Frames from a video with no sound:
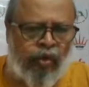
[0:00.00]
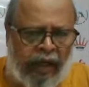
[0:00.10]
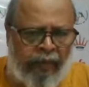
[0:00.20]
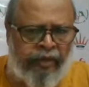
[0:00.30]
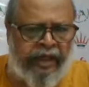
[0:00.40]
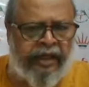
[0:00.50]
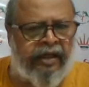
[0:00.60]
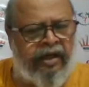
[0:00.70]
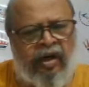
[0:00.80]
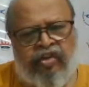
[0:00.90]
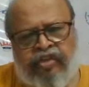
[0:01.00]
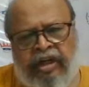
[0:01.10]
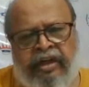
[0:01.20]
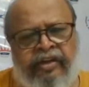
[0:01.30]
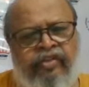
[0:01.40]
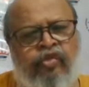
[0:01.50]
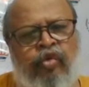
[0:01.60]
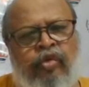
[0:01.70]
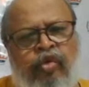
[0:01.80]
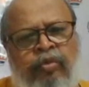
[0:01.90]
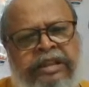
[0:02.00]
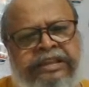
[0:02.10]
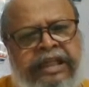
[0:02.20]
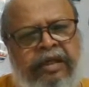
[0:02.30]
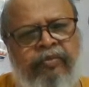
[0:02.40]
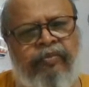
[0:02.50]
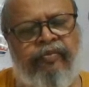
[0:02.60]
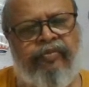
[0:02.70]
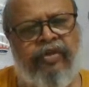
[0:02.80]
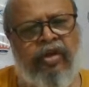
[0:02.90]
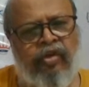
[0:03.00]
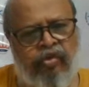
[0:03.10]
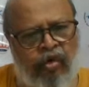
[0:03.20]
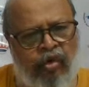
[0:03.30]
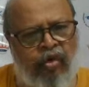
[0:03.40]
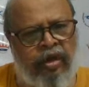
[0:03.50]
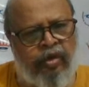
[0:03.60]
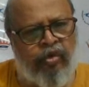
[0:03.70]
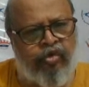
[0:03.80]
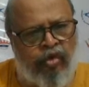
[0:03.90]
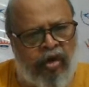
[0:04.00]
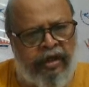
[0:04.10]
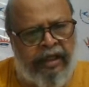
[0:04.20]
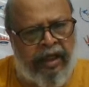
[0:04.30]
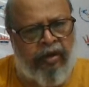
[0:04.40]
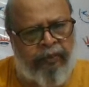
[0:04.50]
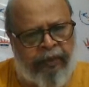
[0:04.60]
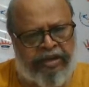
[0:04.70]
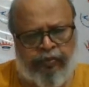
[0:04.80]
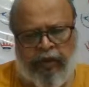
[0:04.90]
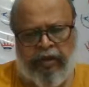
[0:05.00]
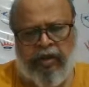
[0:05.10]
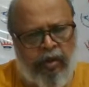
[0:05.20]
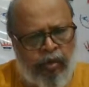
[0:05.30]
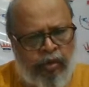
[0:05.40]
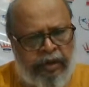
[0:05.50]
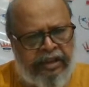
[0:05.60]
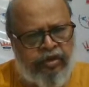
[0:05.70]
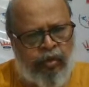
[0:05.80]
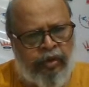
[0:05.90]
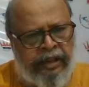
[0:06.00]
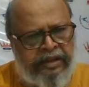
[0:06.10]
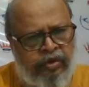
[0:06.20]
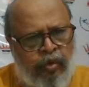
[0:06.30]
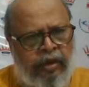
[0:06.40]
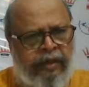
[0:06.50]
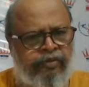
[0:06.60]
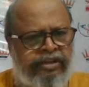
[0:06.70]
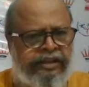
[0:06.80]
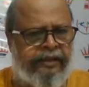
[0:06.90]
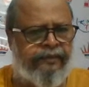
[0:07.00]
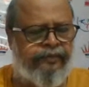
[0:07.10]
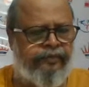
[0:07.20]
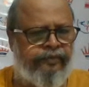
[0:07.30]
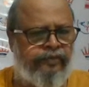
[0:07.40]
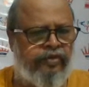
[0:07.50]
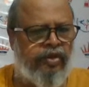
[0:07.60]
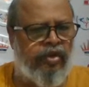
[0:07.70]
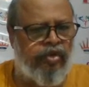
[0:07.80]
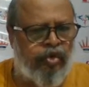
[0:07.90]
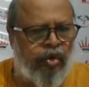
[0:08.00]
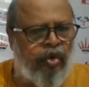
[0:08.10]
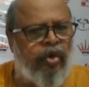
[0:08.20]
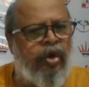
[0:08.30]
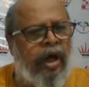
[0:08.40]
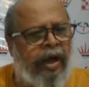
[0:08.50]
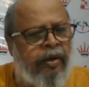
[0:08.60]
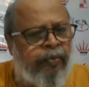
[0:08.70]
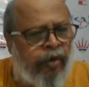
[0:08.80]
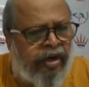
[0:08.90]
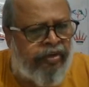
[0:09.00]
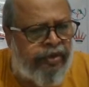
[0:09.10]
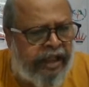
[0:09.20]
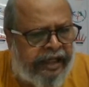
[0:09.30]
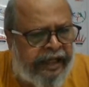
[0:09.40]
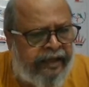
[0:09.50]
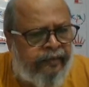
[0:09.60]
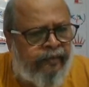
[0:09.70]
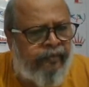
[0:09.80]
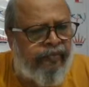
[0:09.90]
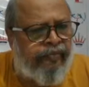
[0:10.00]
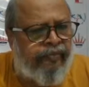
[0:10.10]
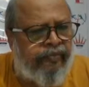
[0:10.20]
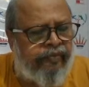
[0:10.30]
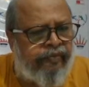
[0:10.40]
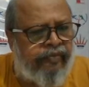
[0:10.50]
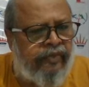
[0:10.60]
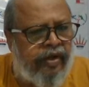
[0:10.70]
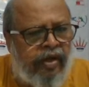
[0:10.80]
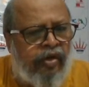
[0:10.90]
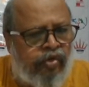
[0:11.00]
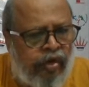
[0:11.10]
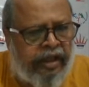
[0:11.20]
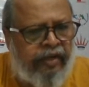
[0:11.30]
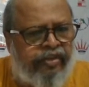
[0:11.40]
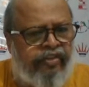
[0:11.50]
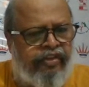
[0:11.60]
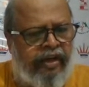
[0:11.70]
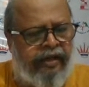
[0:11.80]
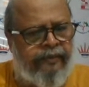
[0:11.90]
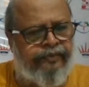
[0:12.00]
to come here and now still it is too much time. So you should not allow a pass pawn. Rook takes, rook comes here. So I will progress with the king. So he gives a check.